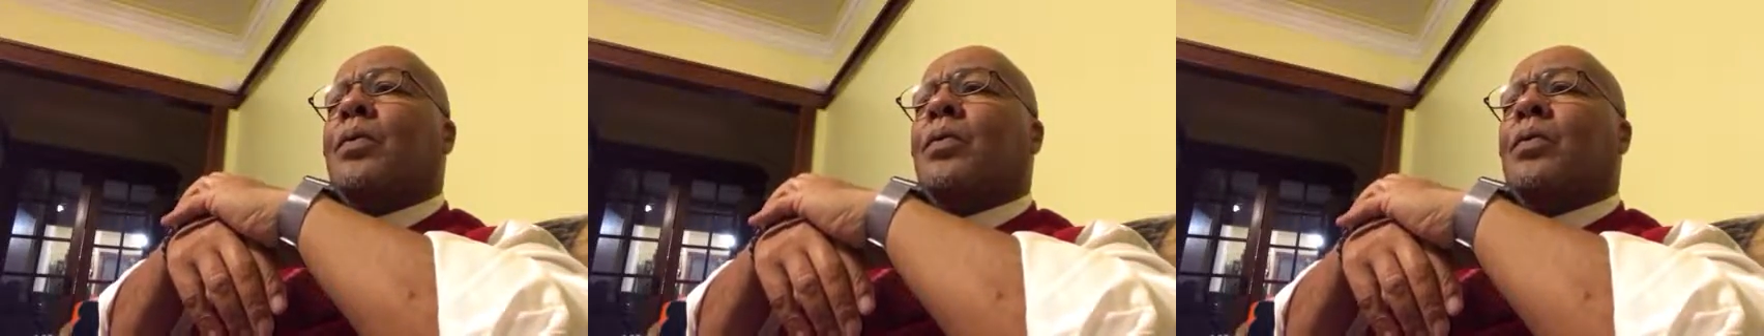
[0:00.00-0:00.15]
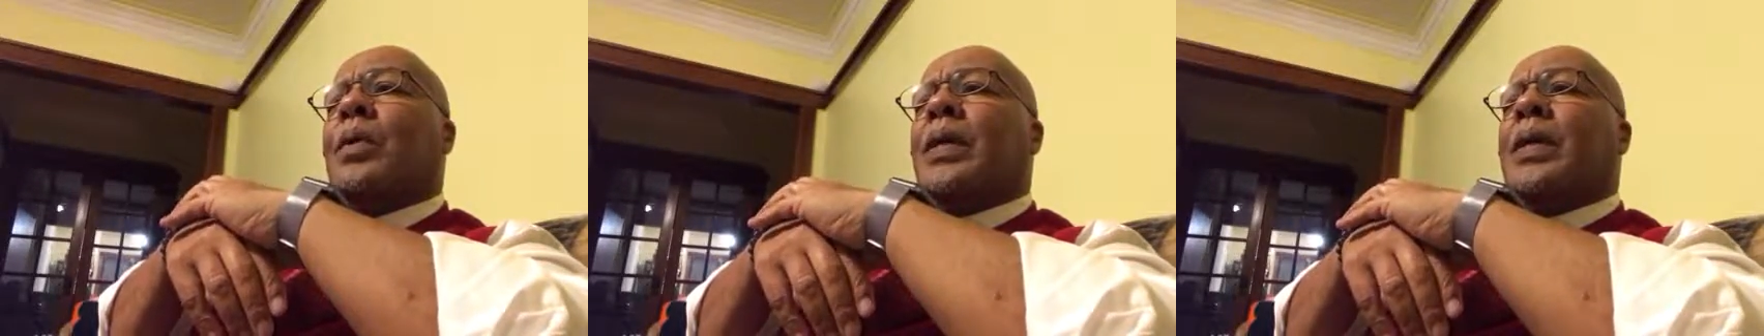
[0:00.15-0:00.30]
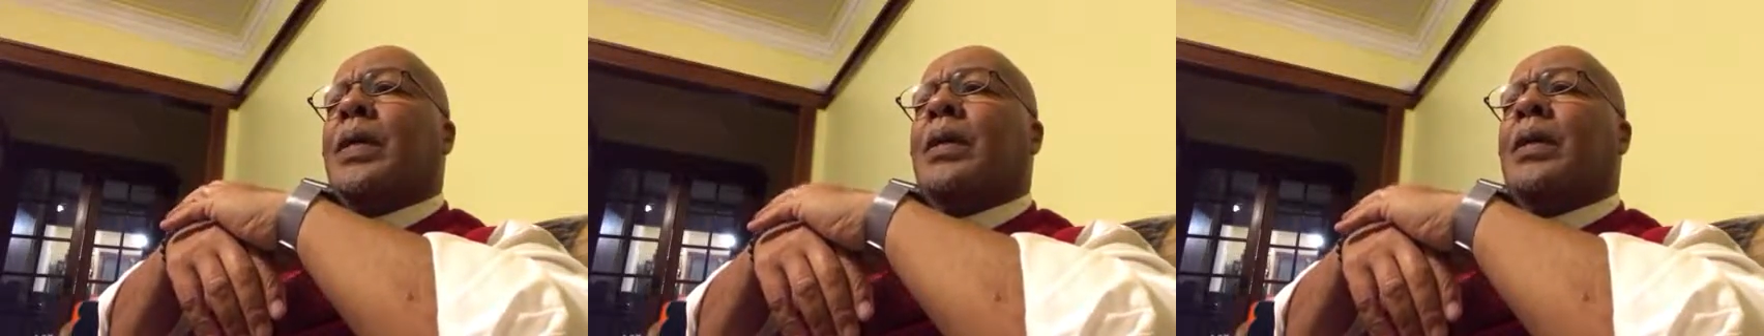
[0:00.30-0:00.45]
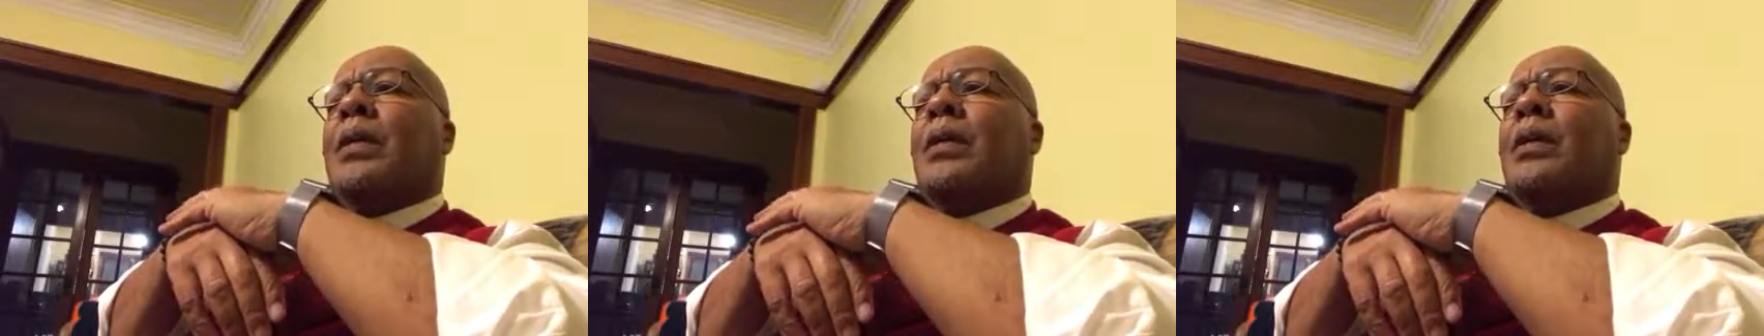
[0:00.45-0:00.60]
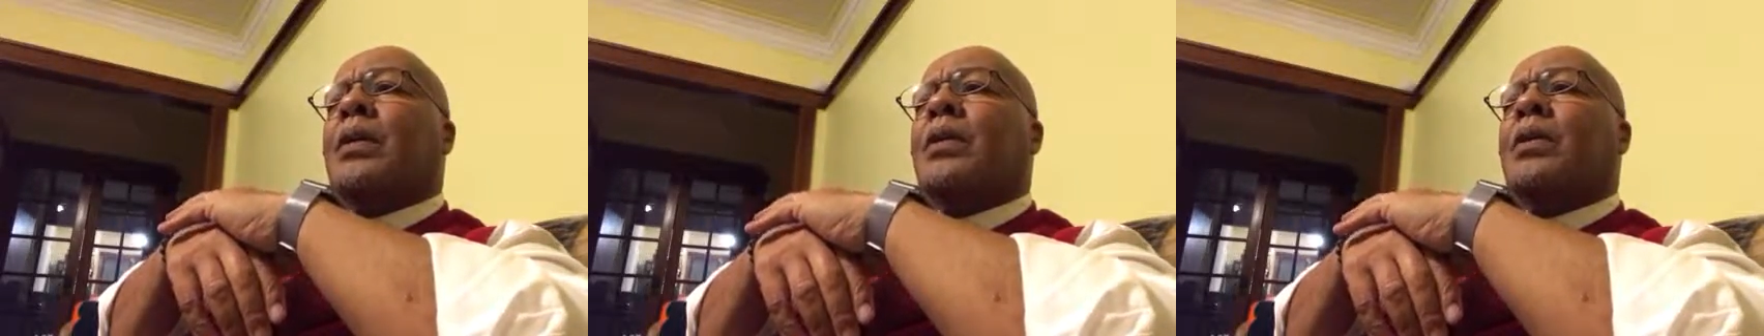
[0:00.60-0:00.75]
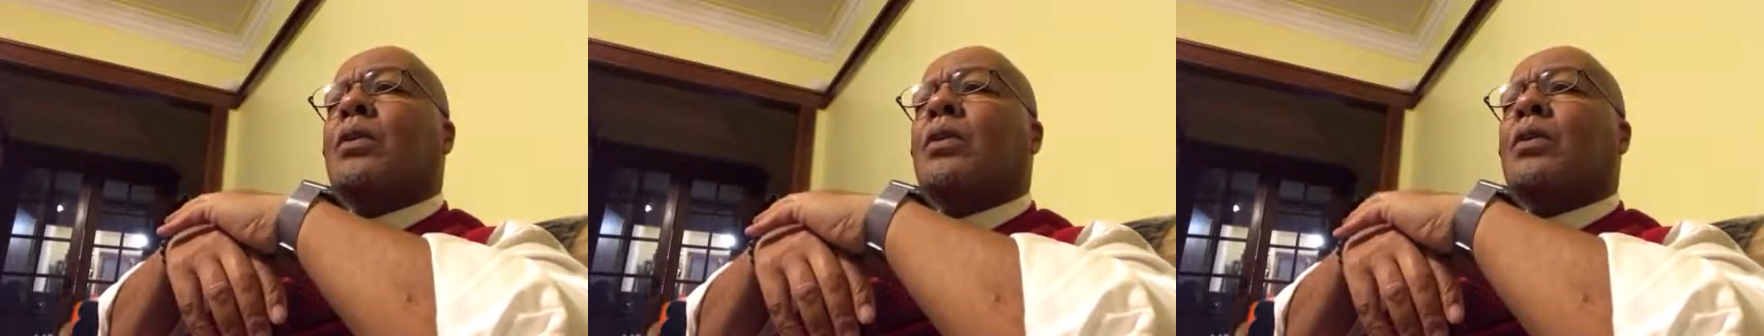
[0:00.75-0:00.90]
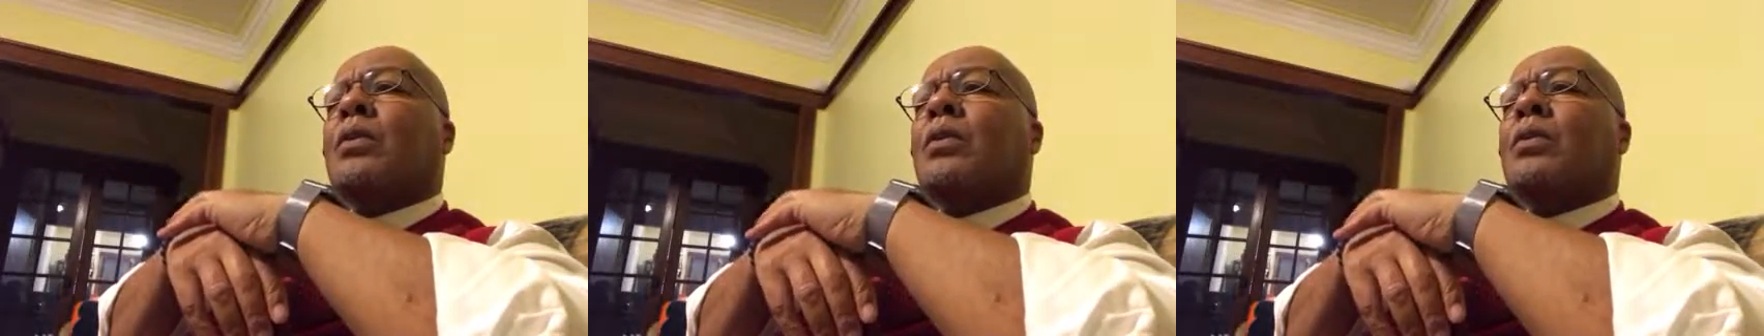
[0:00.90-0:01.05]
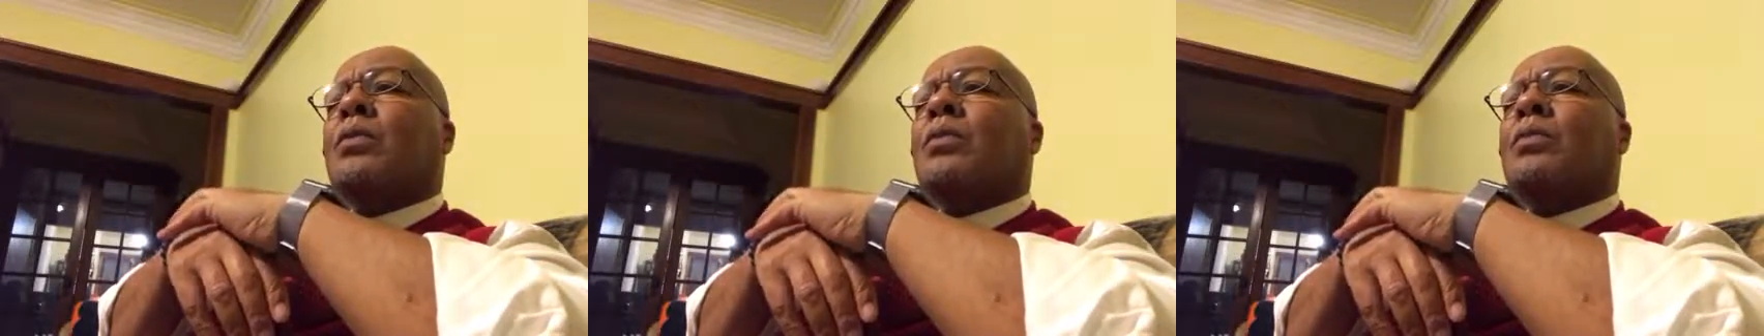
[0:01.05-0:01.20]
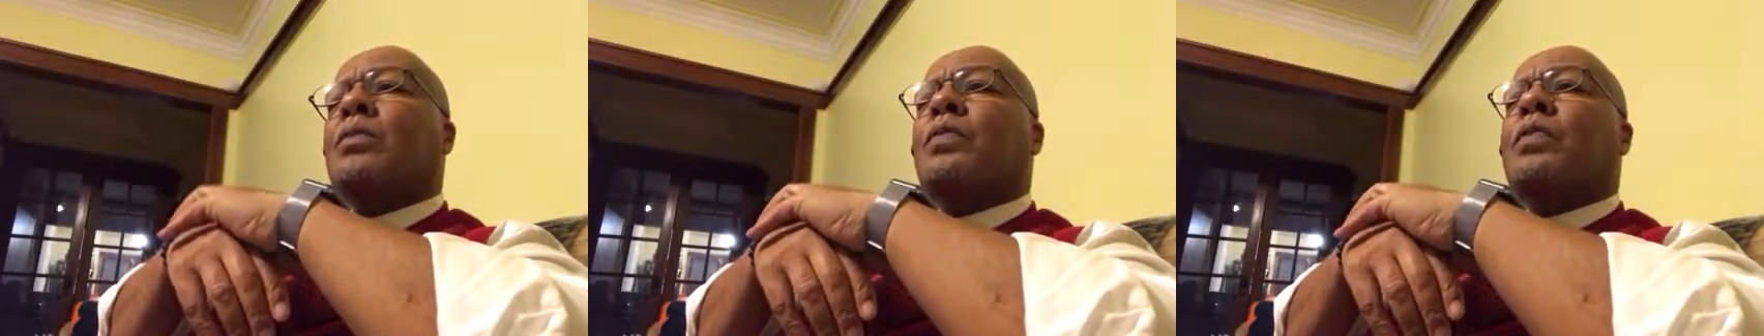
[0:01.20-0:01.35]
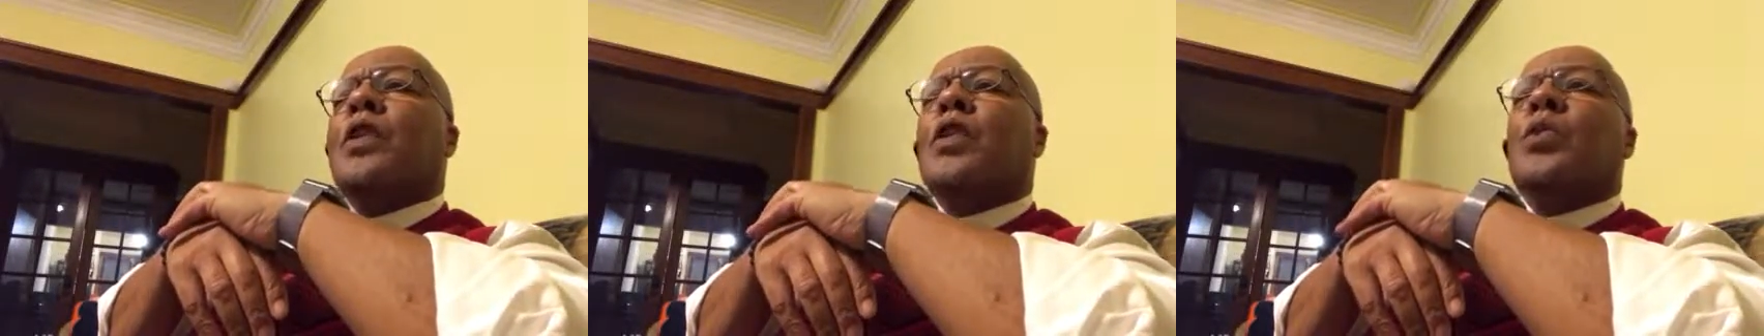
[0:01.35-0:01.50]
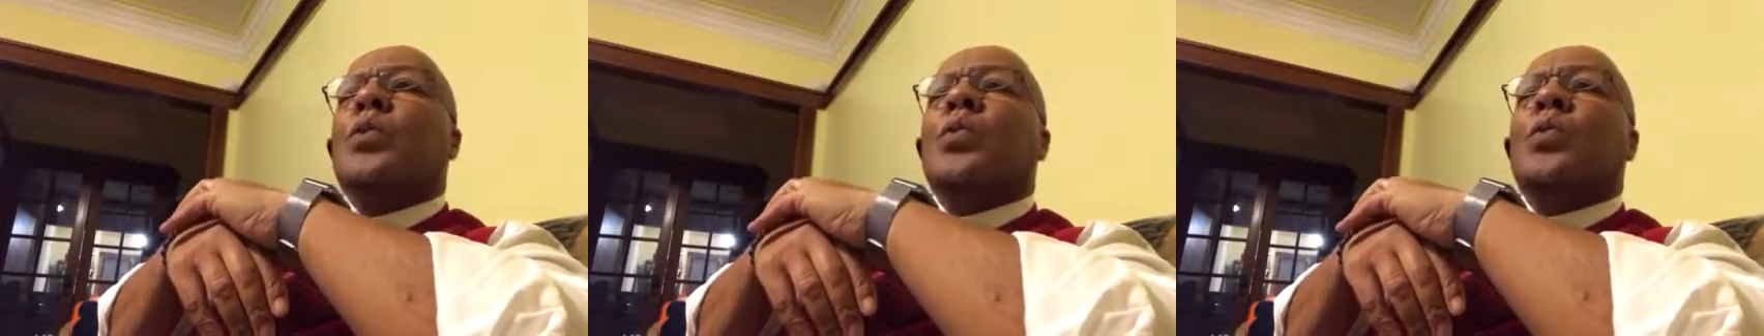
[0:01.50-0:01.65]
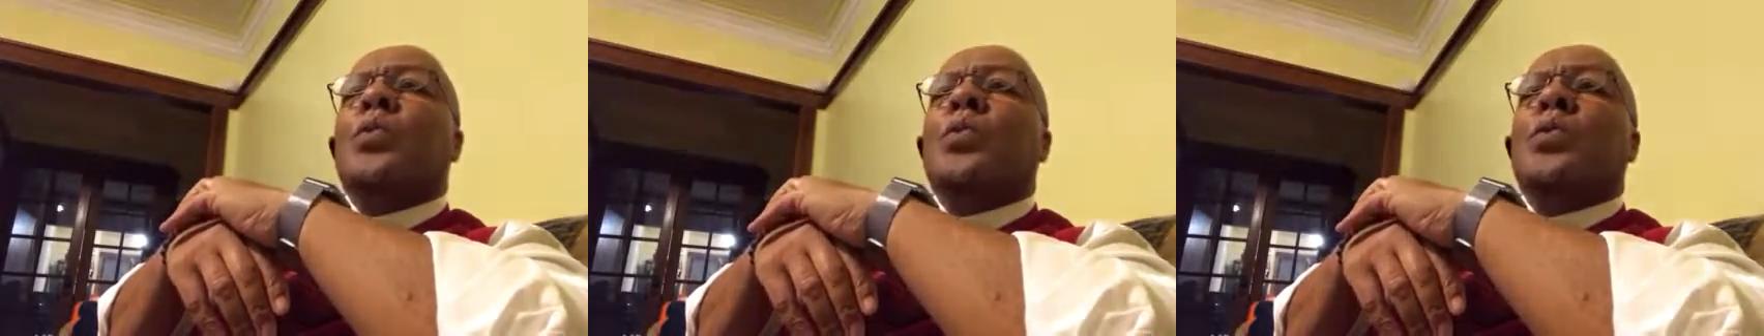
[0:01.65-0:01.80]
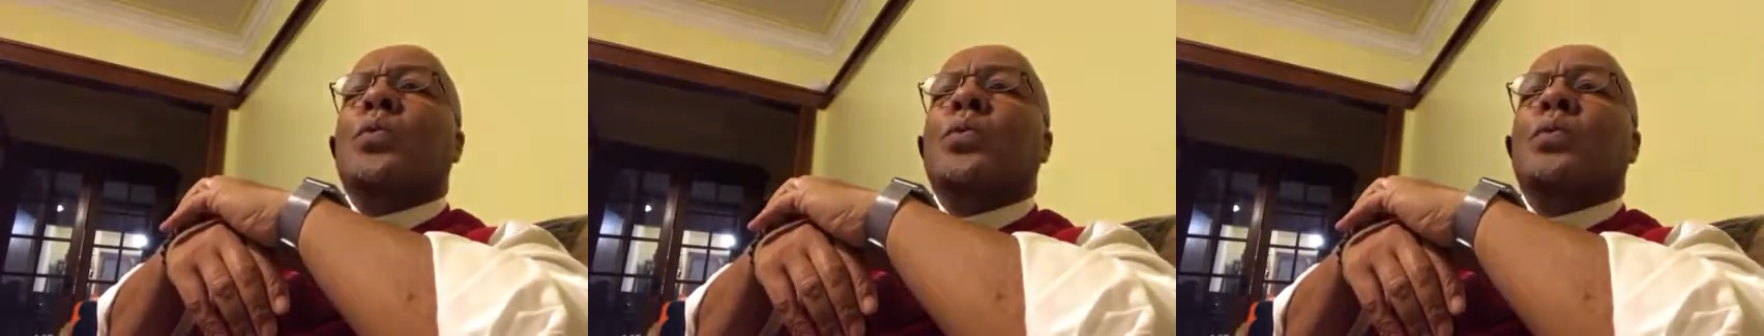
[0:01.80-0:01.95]
we
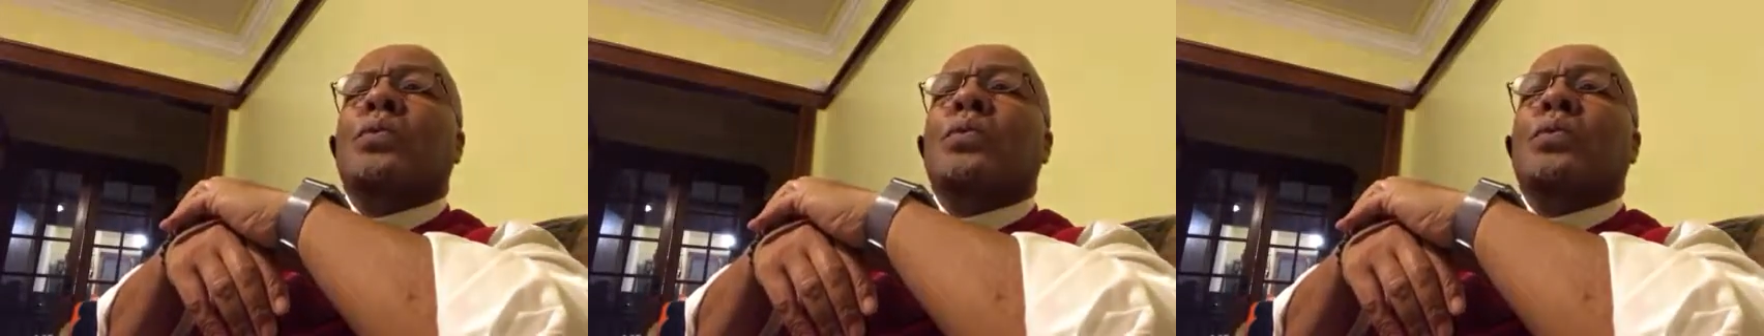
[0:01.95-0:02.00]
view